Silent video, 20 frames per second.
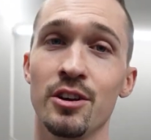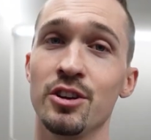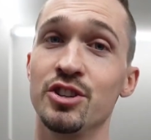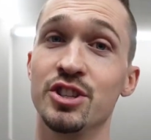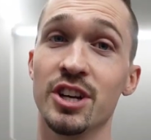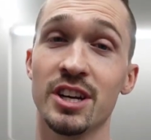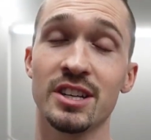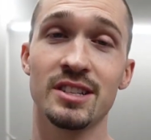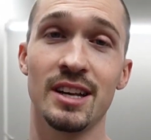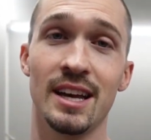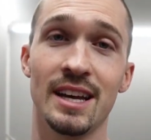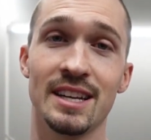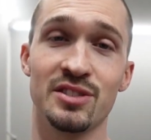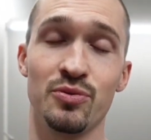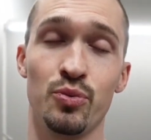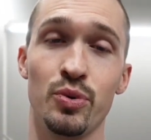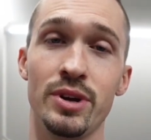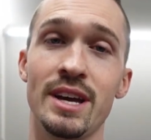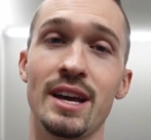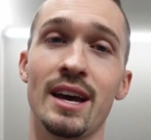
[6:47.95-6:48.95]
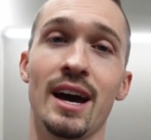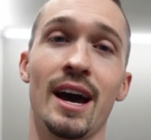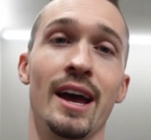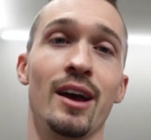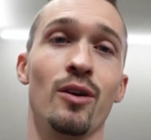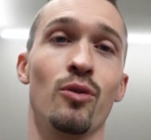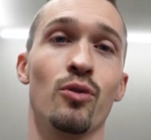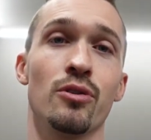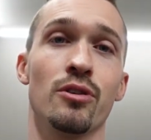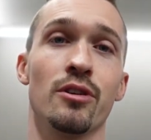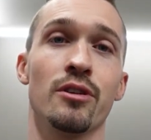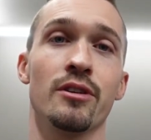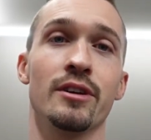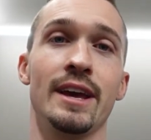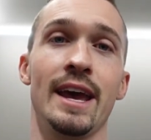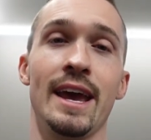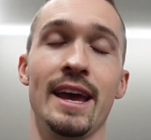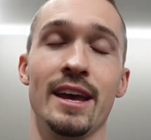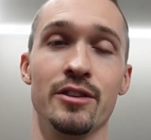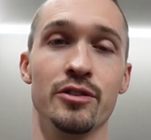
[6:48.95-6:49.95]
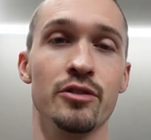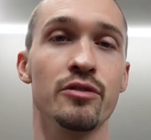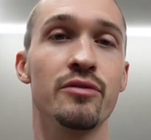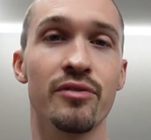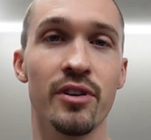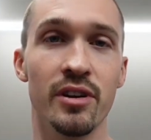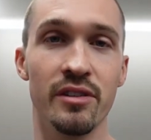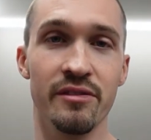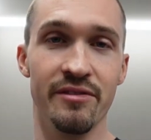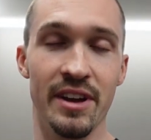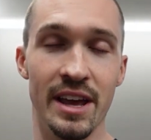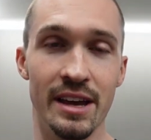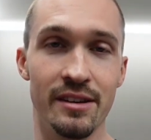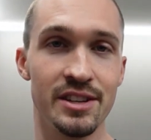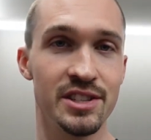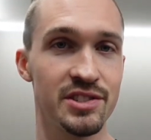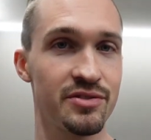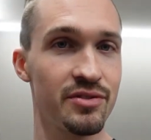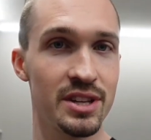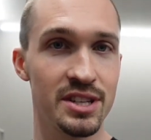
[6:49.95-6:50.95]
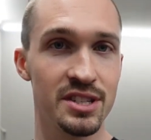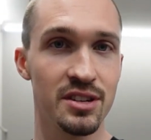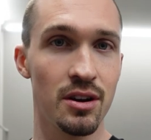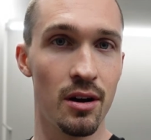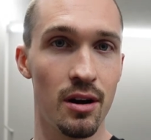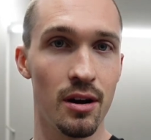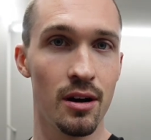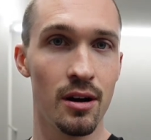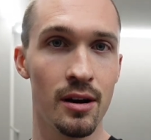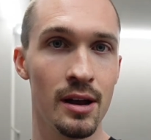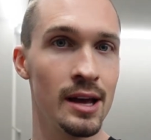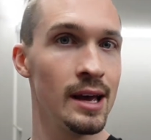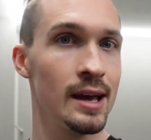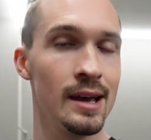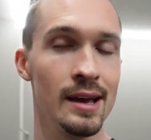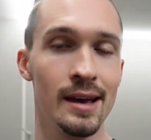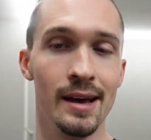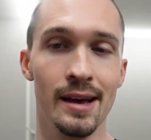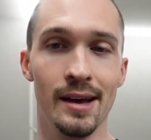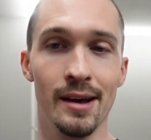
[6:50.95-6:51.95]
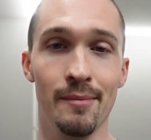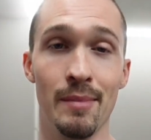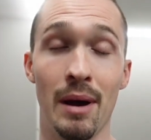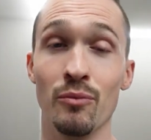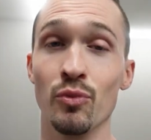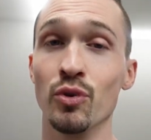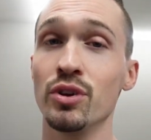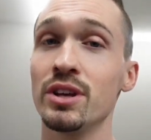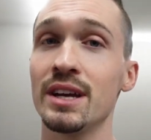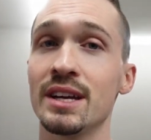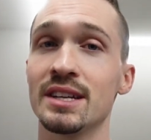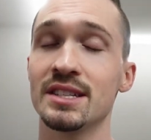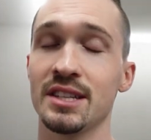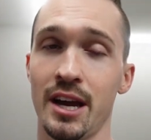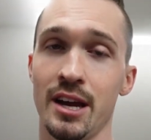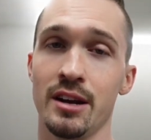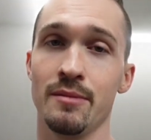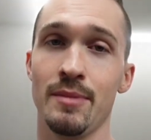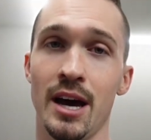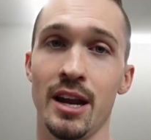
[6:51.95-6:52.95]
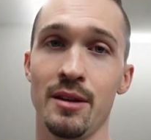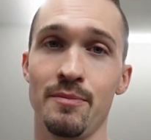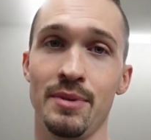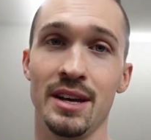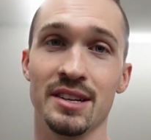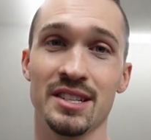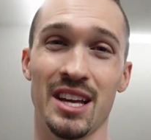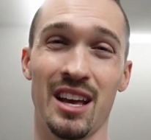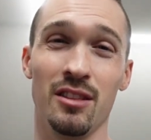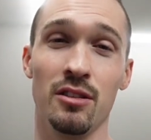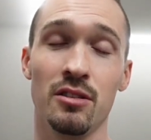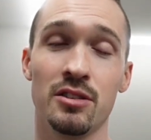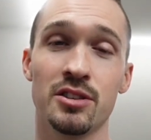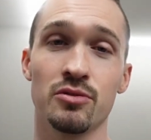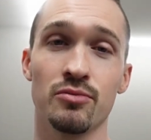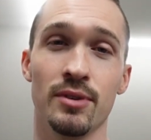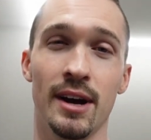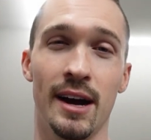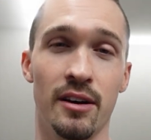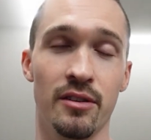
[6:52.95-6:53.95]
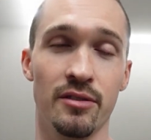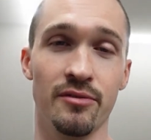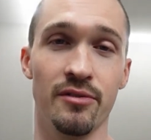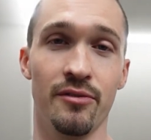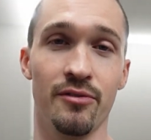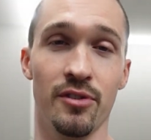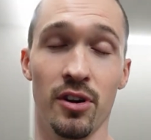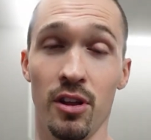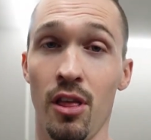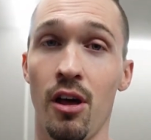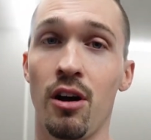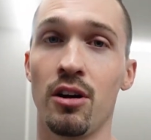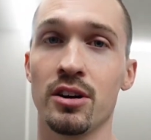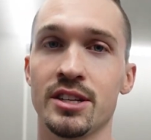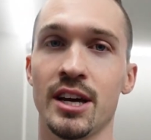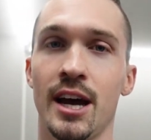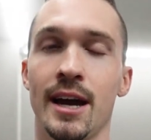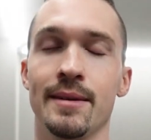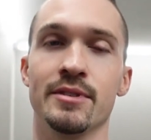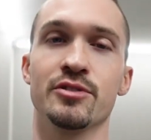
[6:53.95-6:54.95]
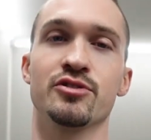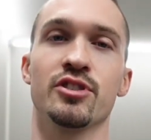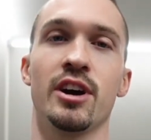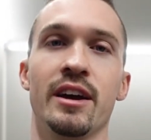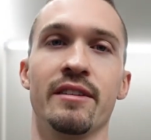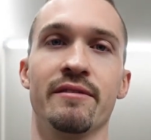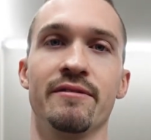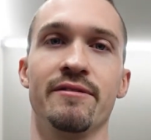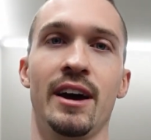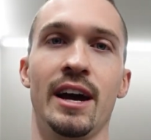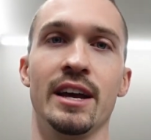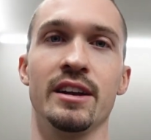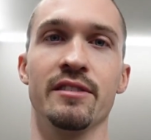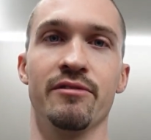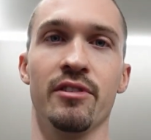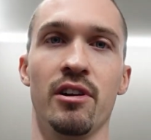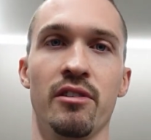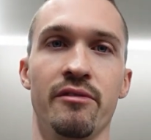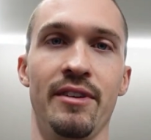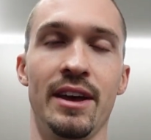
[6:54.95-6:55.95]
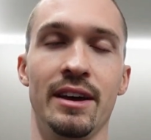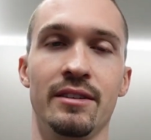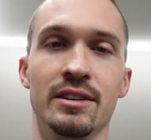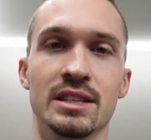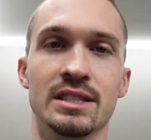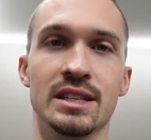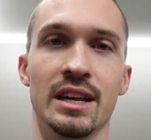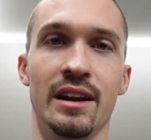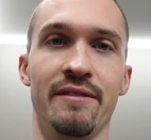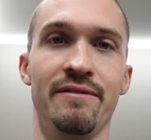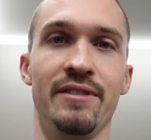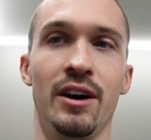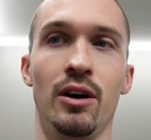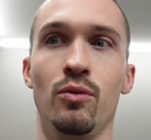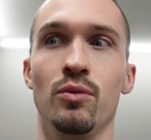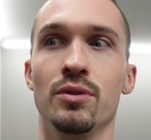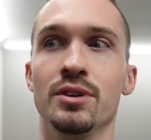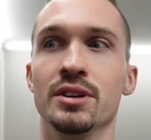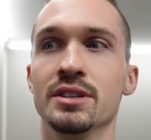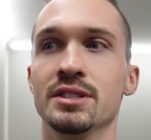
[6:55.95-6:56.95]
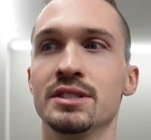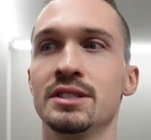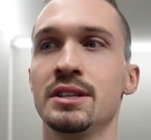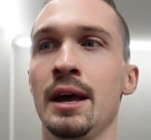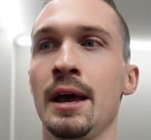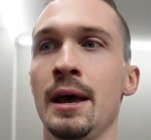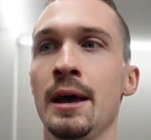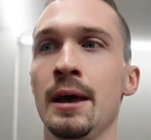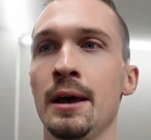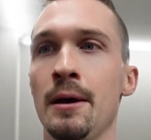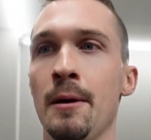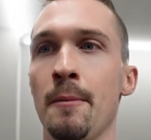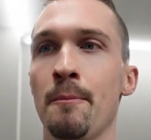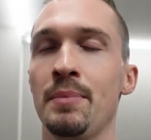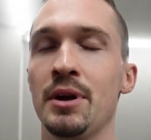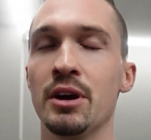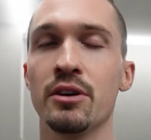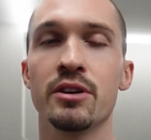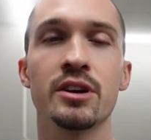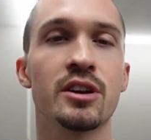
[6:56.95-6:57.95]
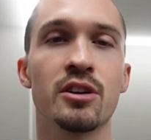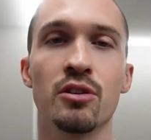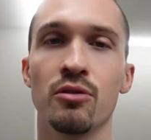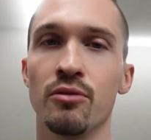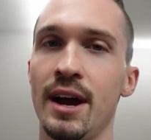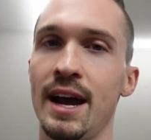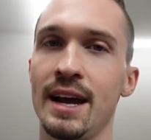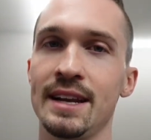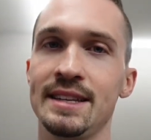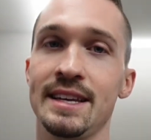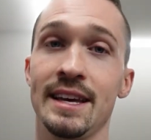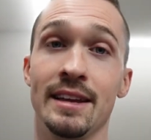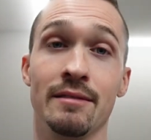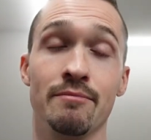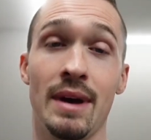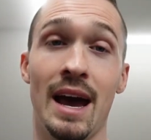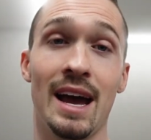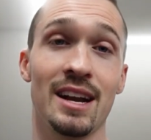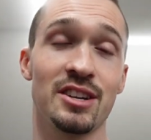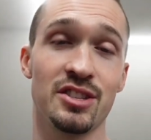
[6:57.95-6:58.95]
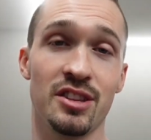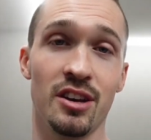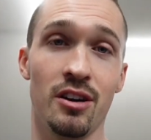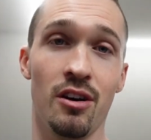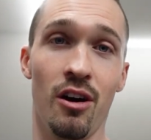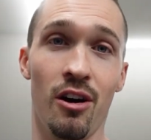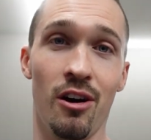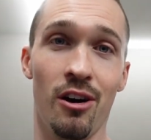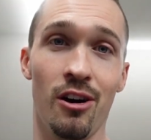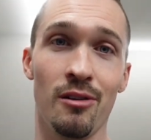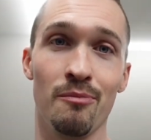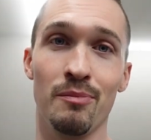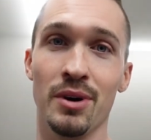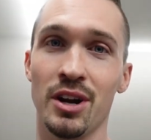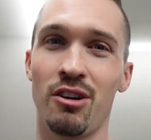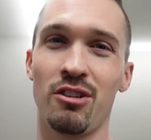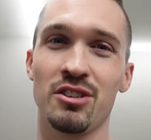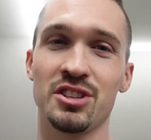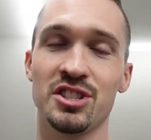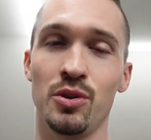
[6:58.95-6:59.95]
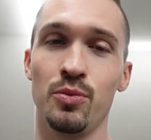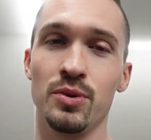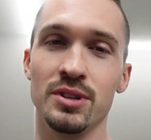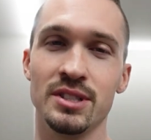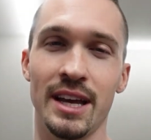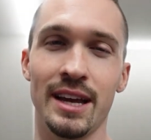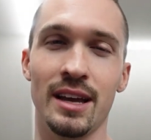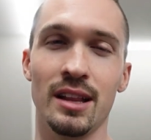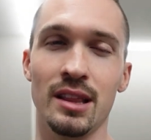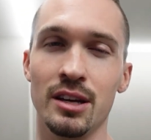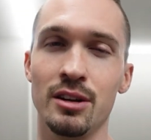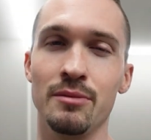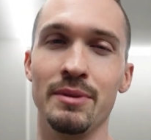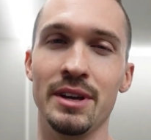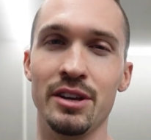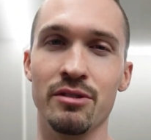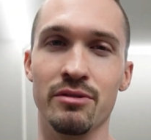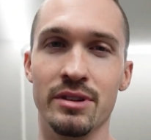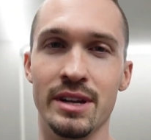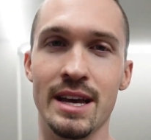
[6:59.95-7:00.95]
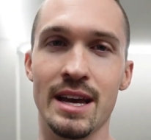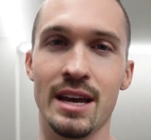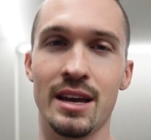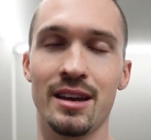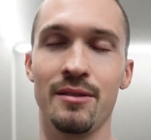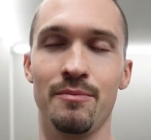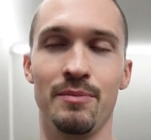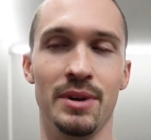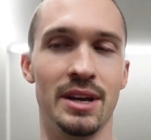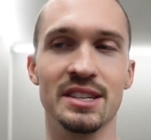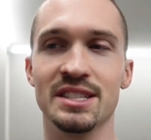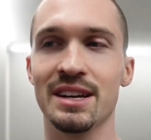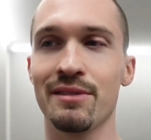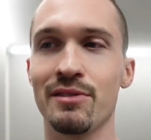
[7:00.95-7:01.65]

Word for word: Just last week, I ordered a new front valence for this car. Um, I'm really excited about it because I looked around for a long time to try and find a front valence that I felt was period correct and matched the car, but also was like a little bit unique because